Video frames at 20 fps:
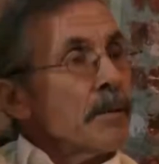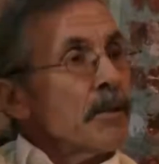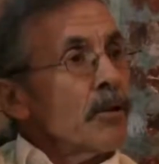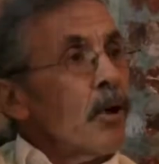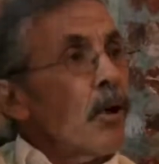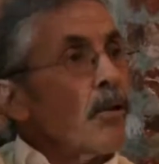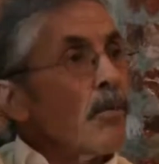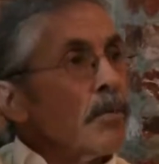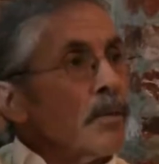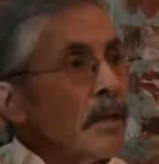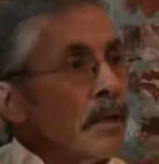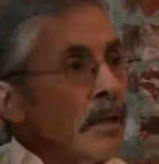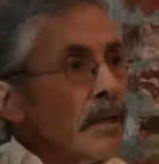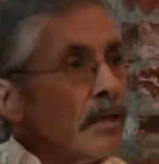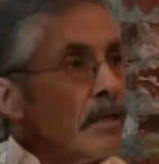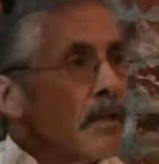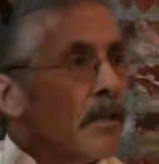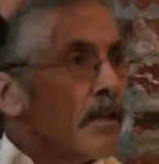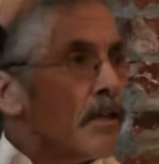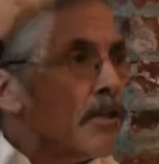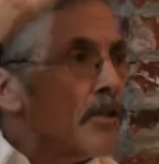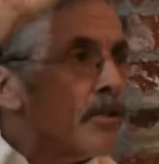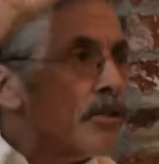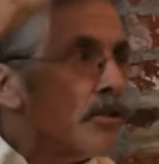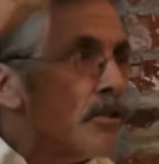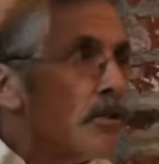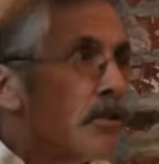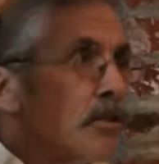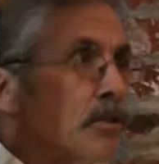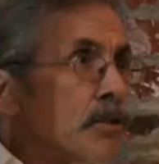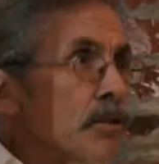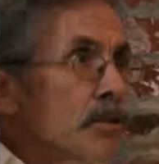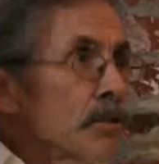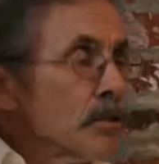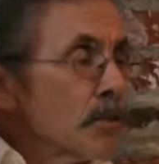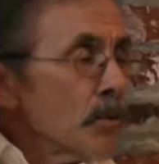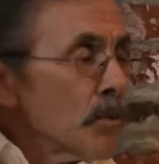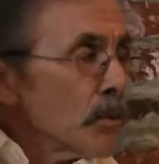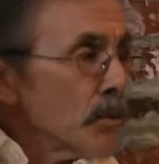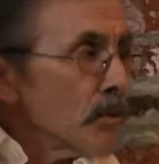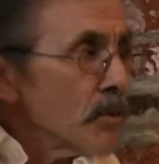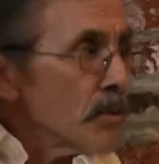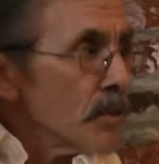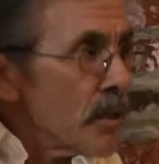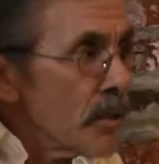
an opening to the source